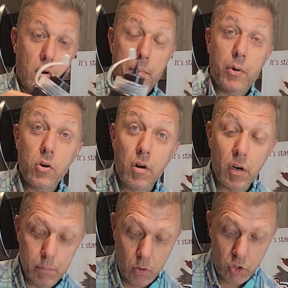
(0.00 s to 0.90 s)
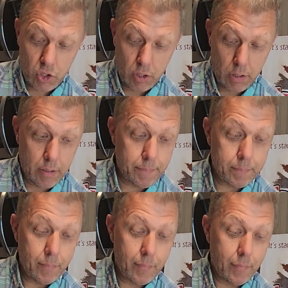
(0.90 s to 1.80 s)
pour on more chocolate
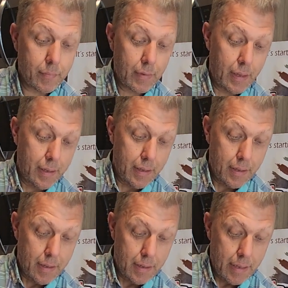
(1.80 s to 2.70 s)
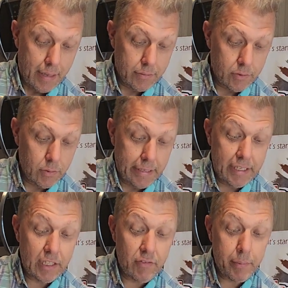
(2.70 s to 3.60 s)
and you eat
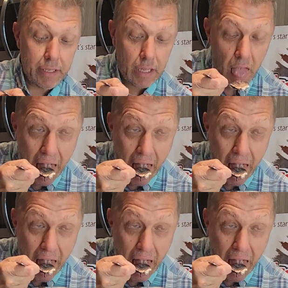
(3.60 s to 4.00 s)
and repeat.